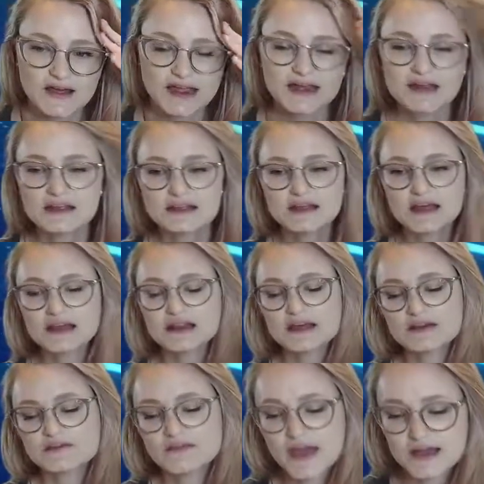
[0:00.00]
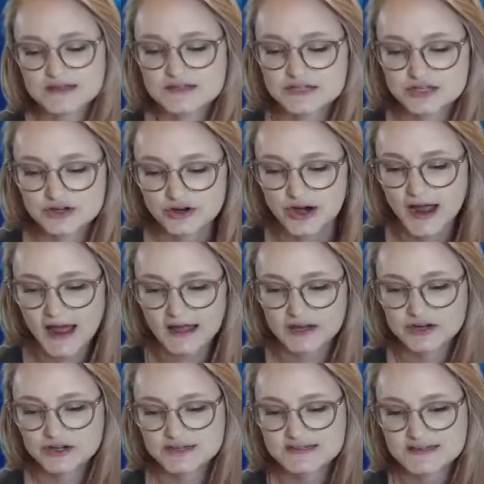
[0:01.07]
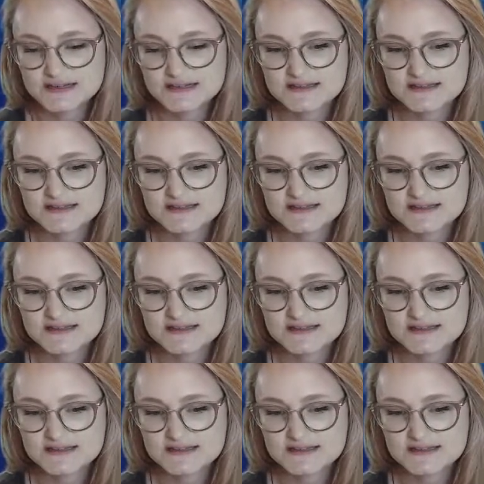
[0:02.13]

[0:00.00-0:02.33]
anything that affects your accuracy